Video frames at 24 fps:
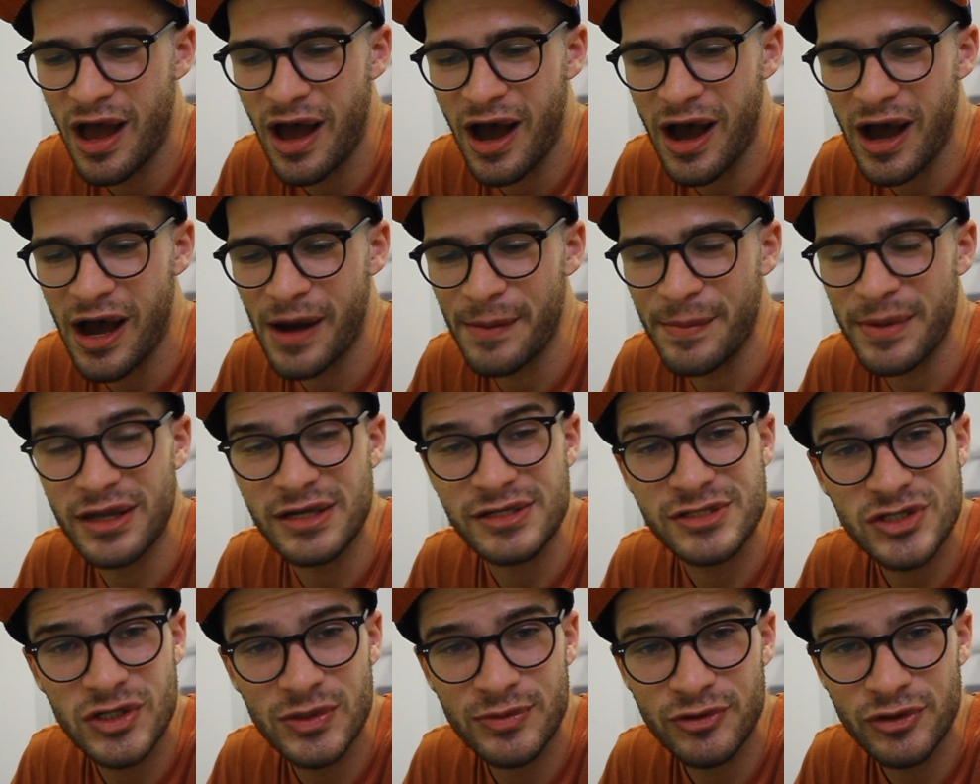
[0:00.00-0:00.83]
And
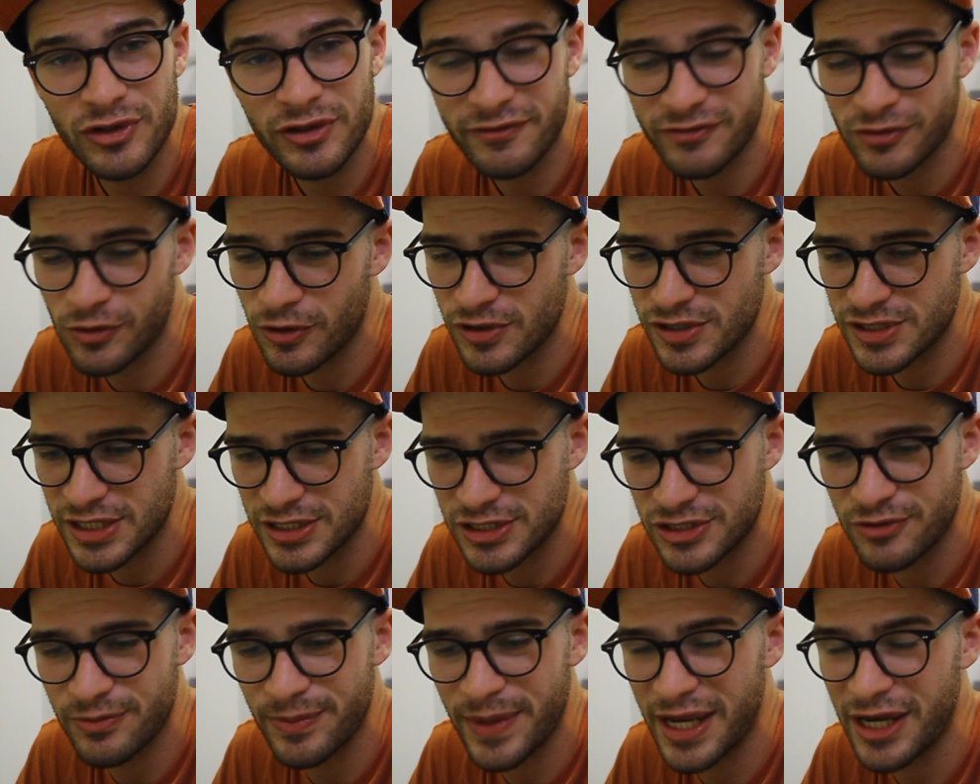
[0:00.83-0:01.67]
Azumarill, of course,
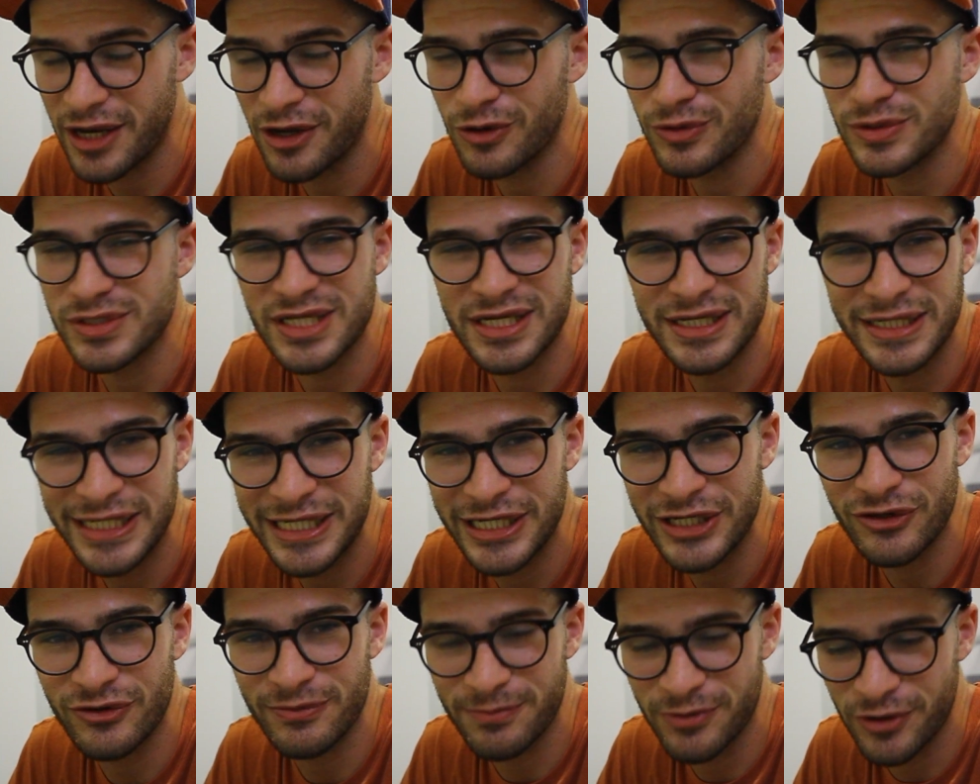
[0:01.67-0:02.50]
as you may know, is a
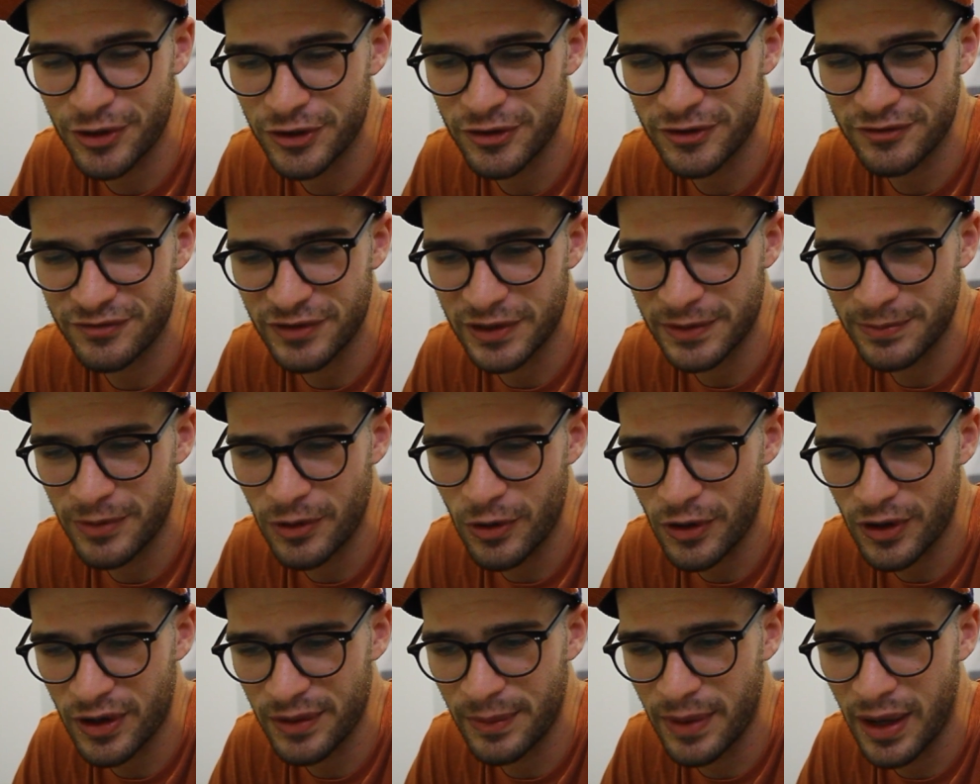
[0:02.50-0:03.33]
near-perfect
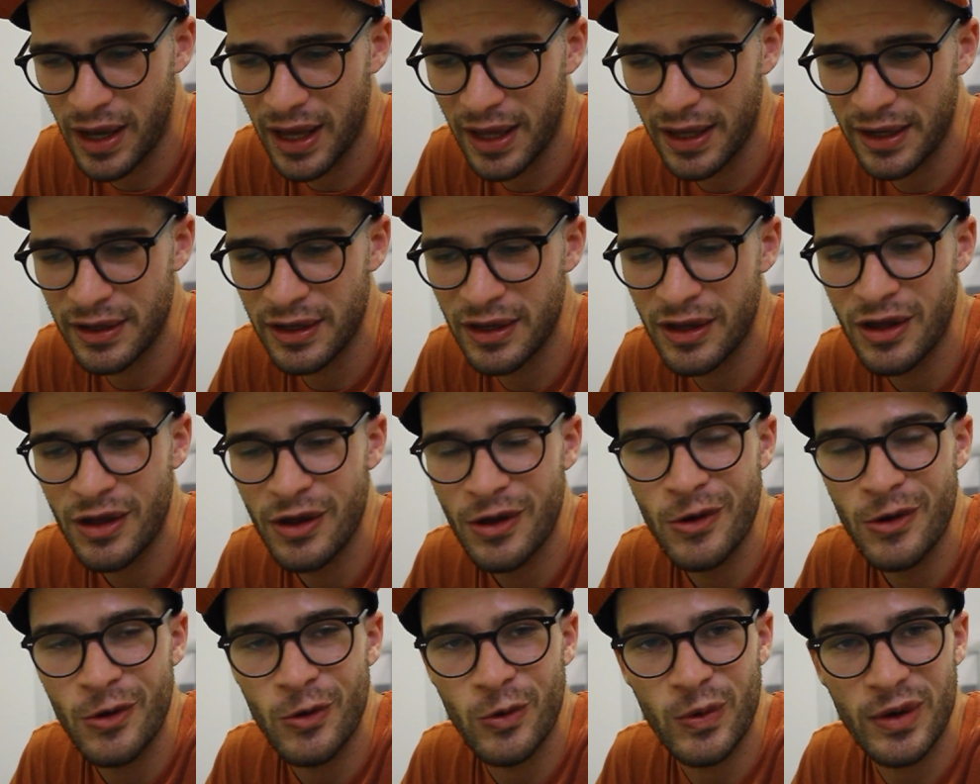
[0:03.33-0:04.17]
Pokemon
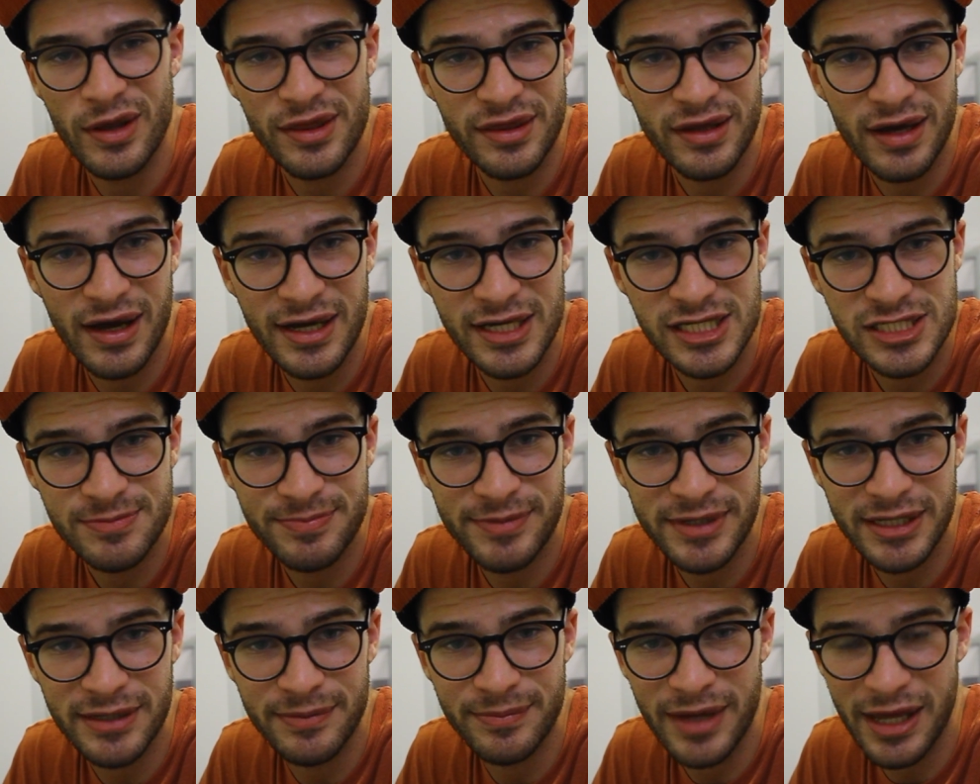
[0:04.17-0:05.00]
with Ice
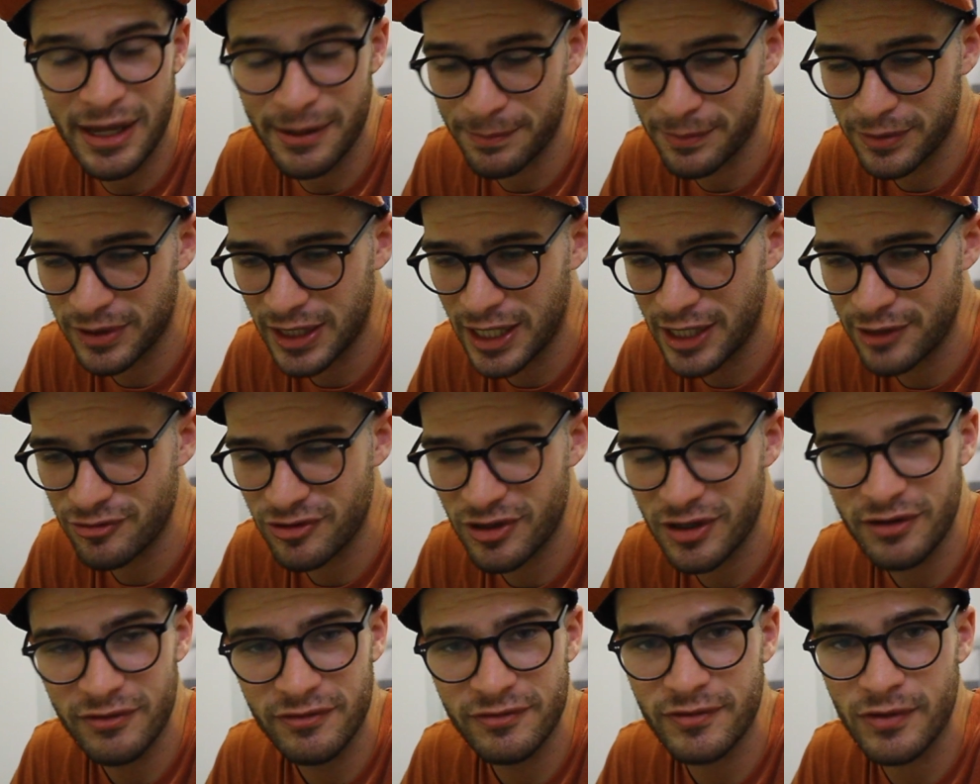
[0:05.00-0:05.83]
Beam and Play
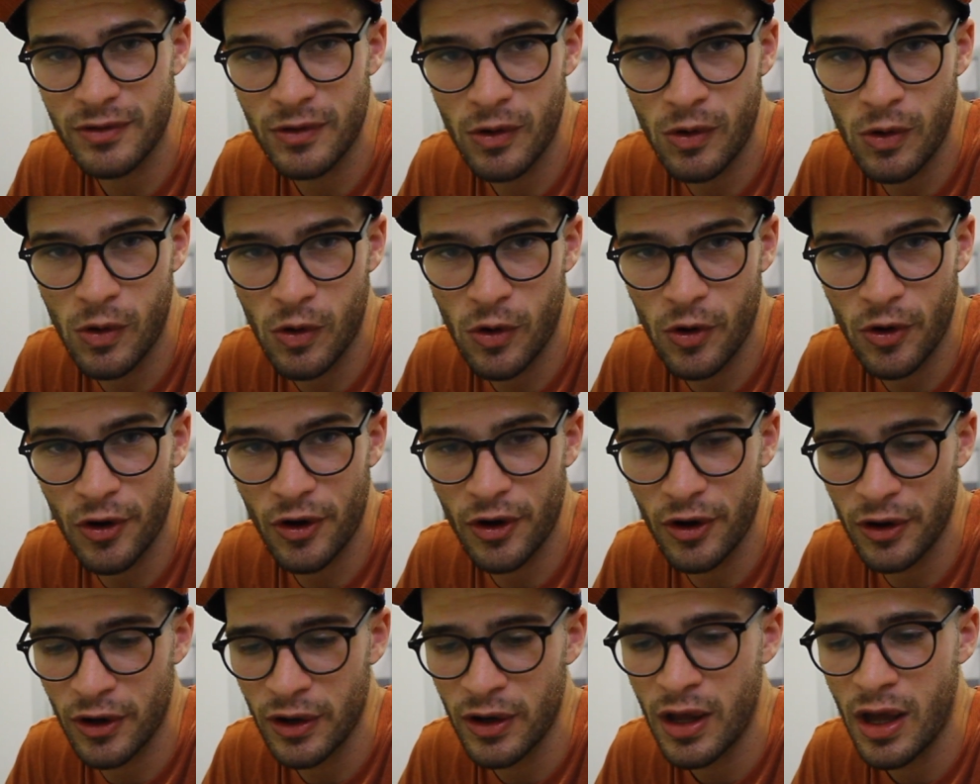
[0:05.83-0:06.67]
Rough
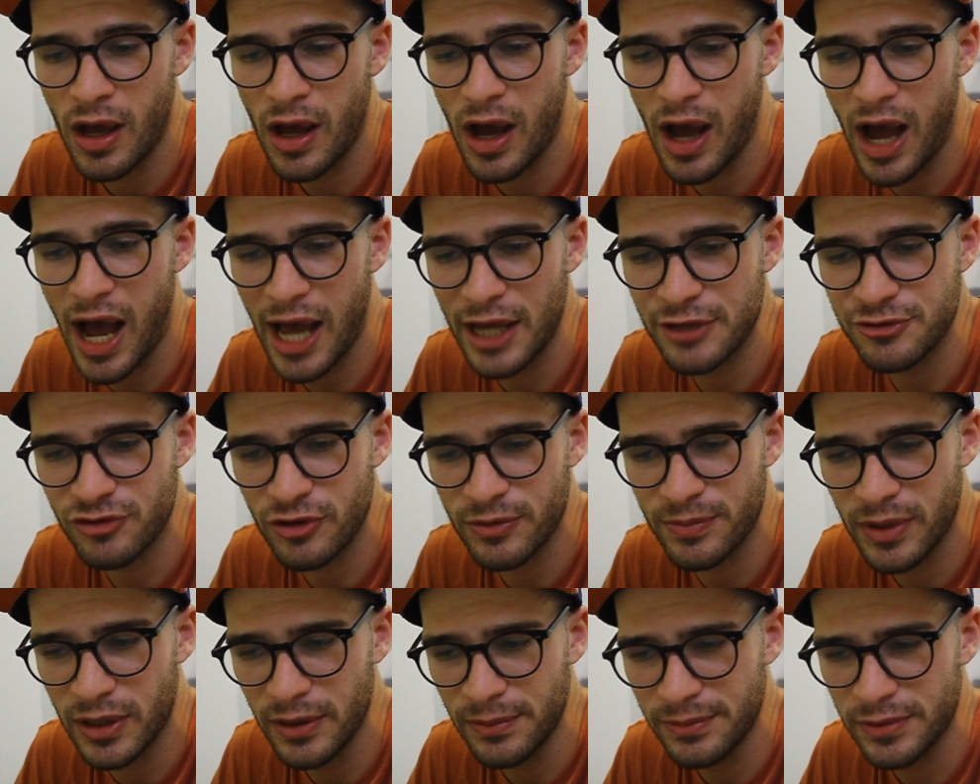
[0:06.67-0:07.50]
or Hydro
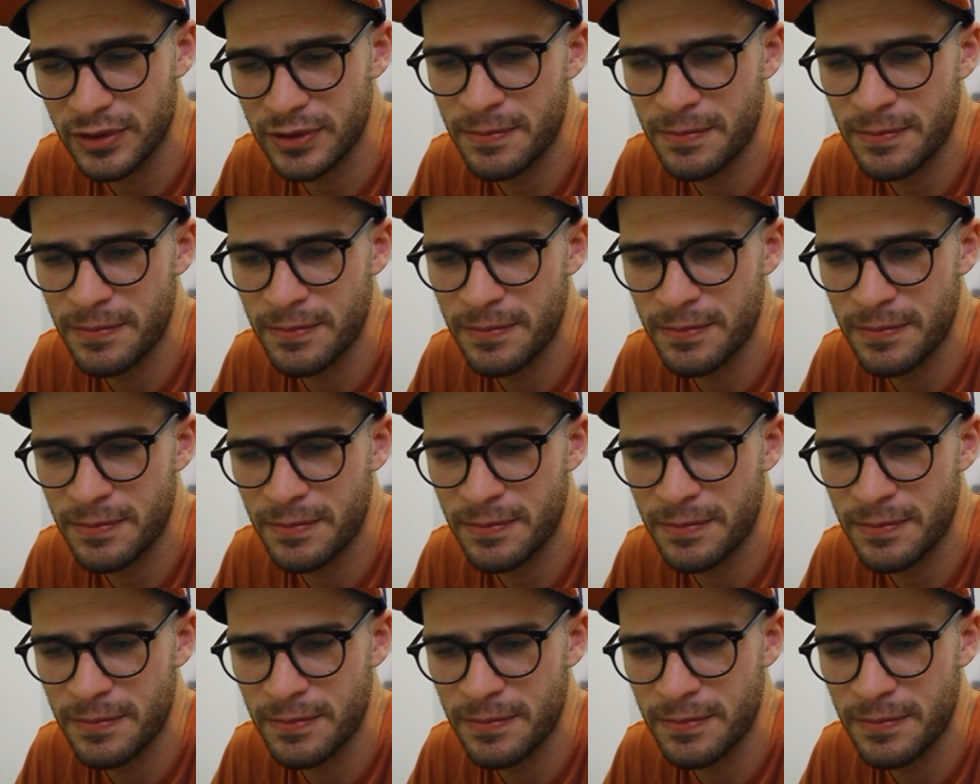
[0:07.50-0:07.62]
Pump.